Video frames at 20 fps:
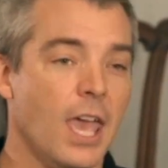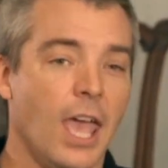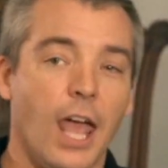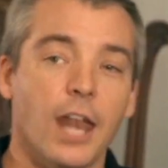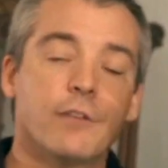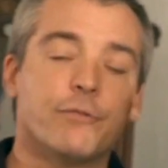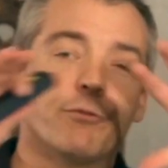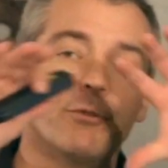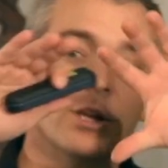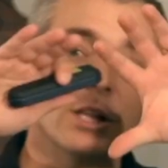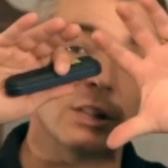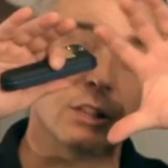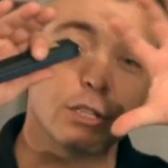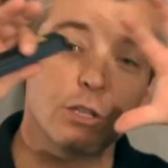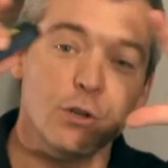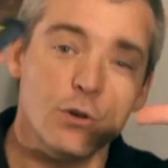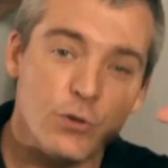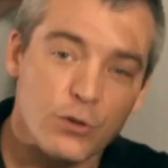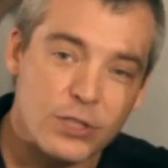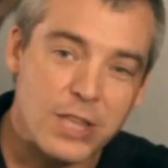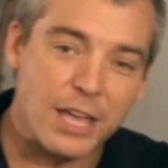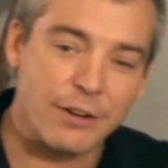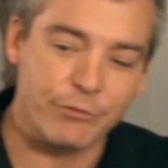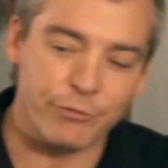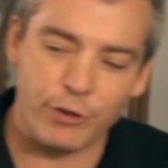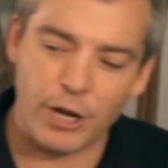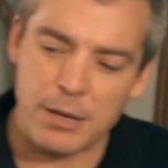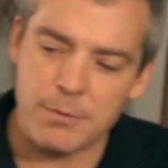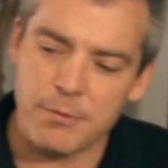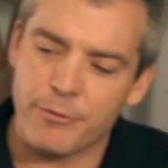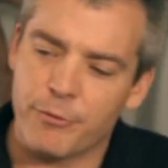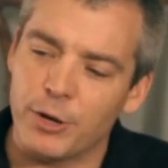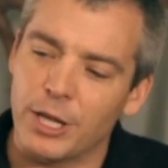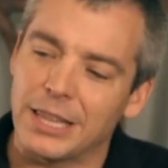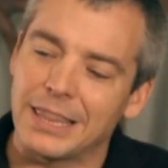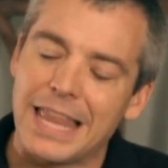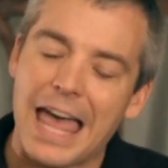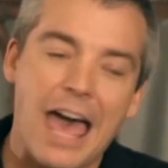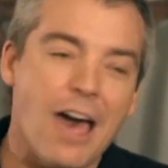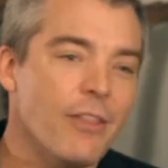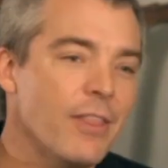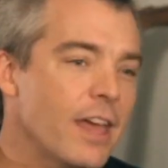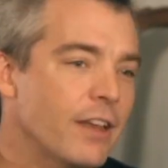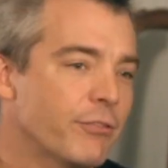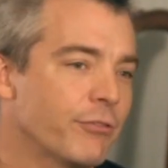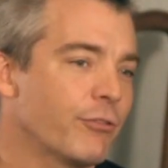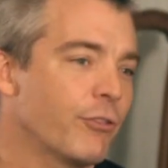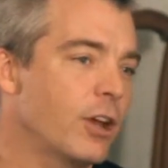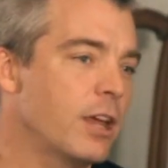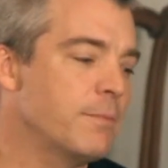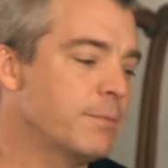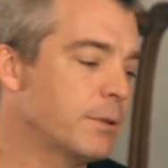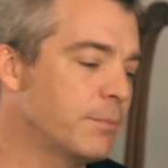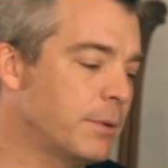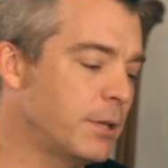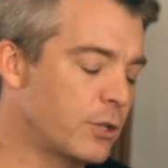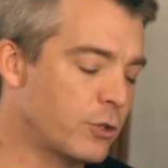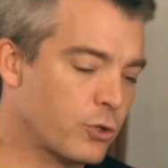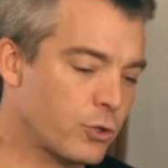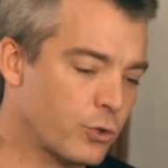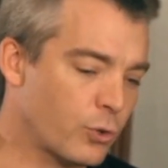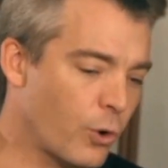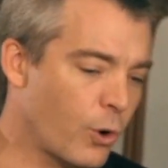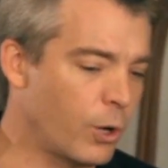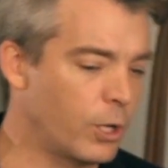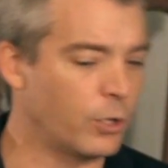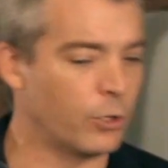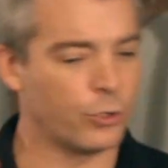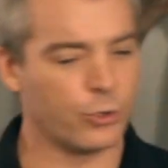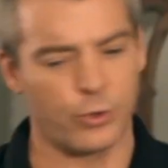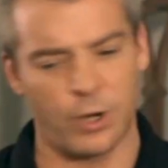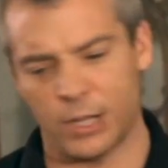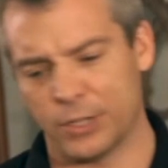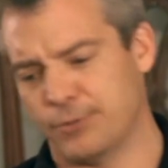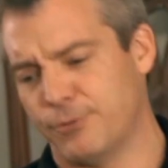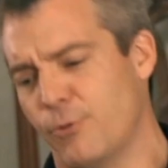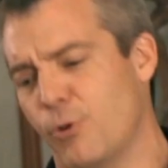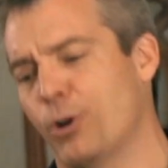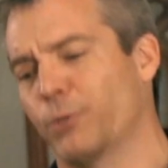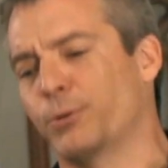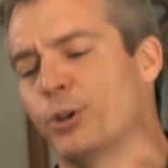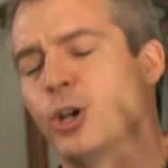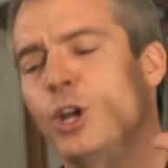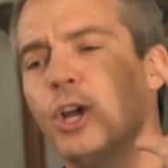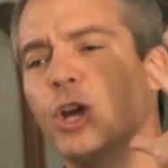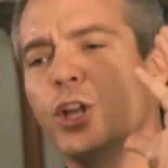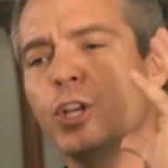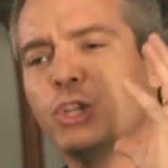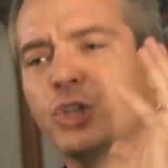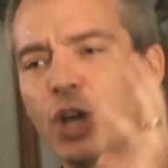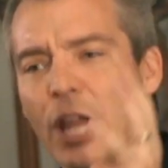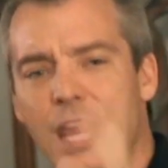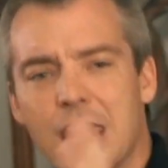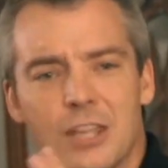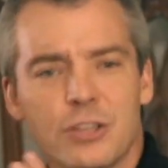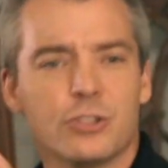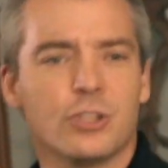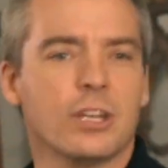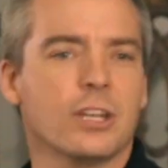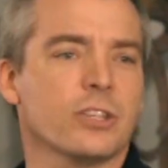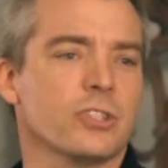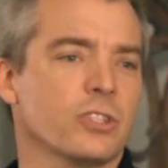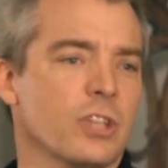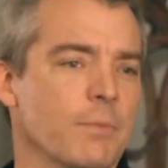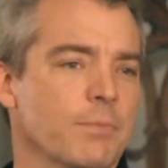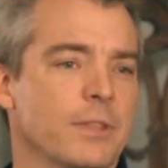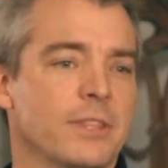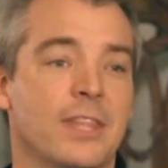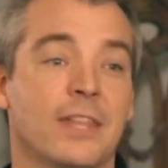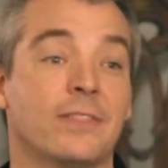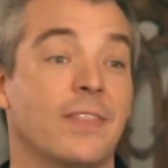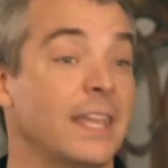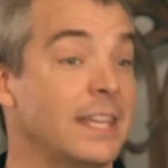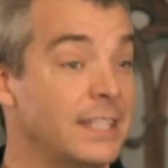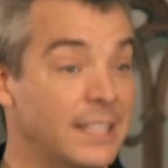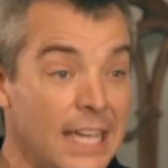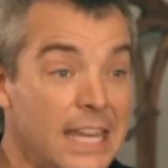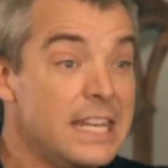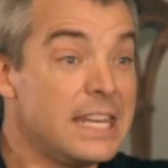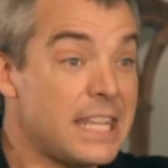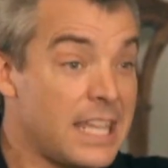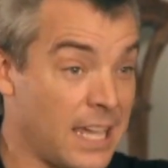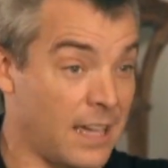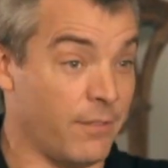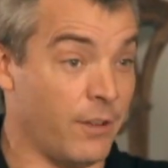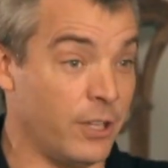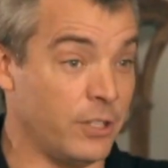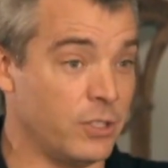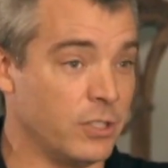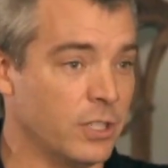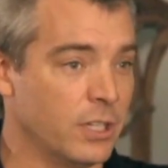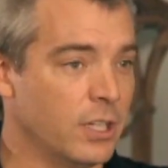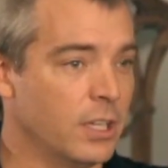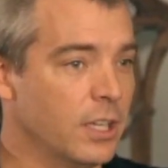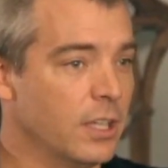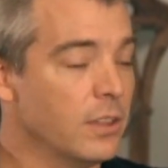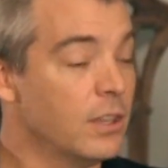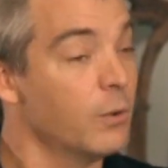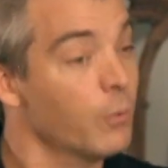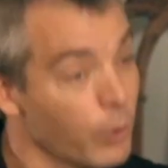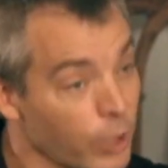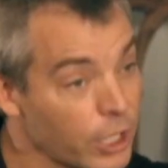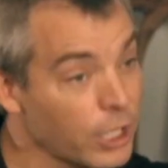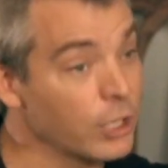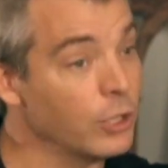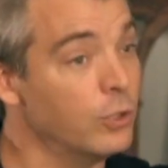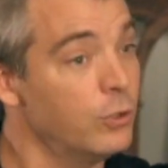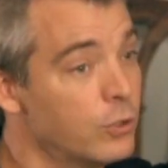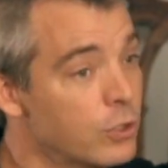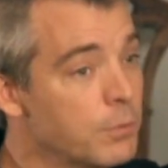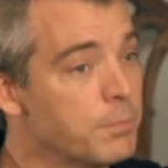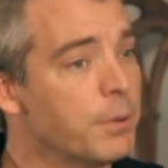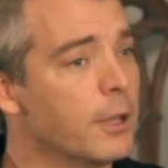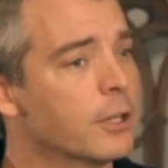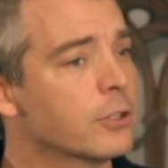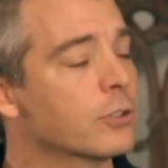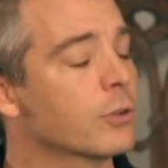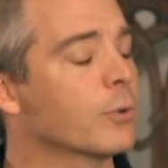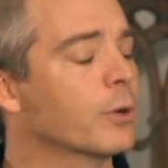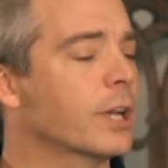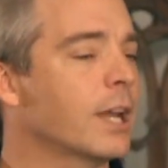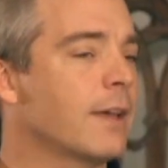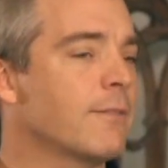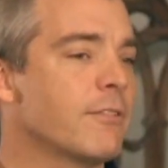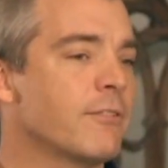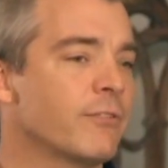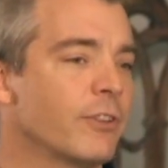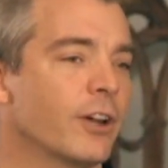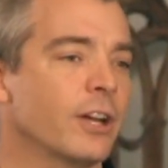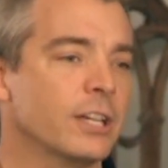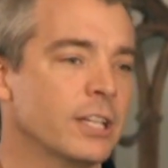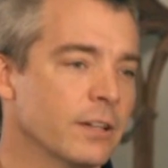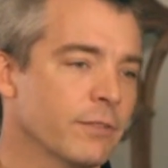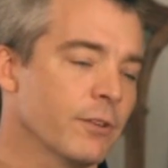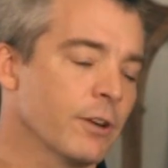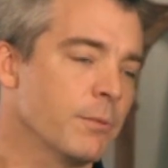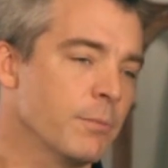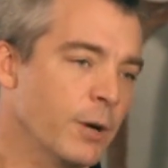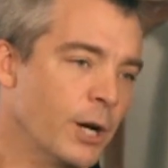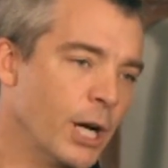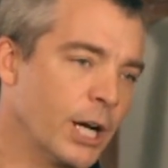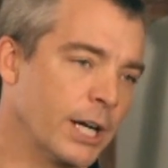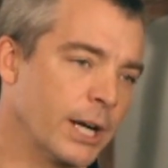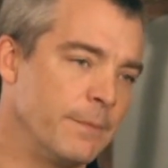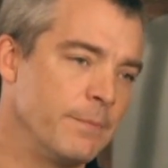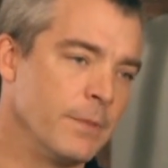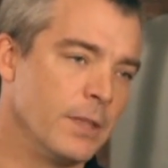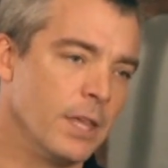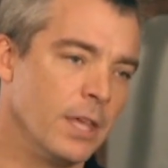And if we lose that frame, if we allow that frame to be destroyed or transformed or changed into something that they didn't give us, then we're going to lose the picture. We're going to have a very different America